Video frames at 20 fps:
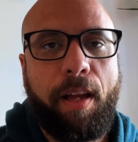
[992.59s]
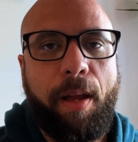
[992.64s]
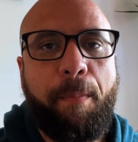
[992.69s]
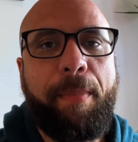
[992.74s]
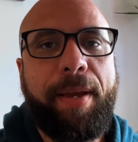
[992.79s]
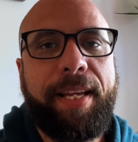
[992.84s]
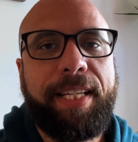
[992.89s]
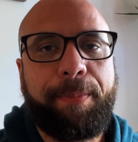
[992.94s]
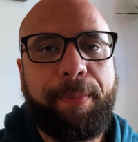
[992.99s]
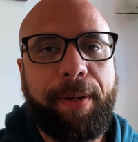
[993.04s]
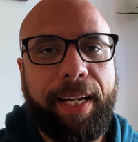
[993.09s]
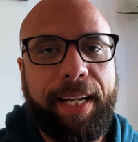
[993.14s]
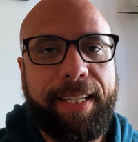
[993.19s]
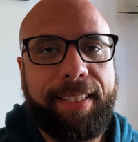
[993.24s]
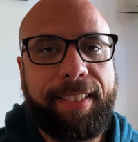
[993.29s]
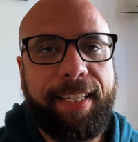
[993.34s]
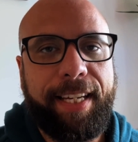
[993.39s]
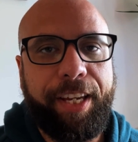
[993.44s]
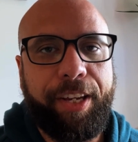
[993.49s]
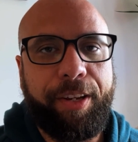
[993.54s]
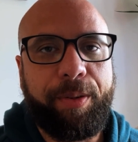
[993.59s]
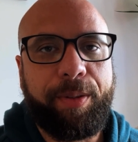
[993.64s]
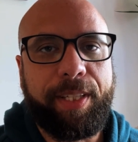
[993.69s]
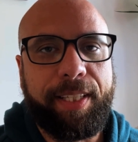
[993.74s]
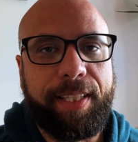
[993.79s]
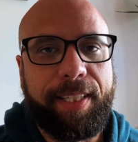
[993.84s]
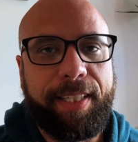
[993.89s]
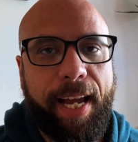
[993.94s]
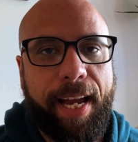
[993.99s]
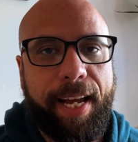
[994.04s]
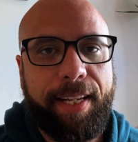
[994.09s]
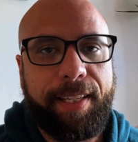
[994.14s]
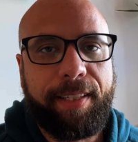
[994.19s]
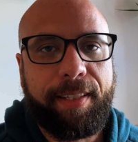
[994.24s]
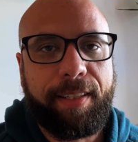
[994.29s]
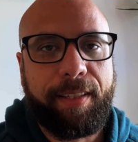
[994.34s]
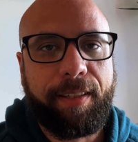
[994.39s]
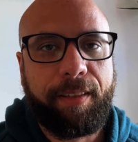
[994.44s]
Misbah continues and says,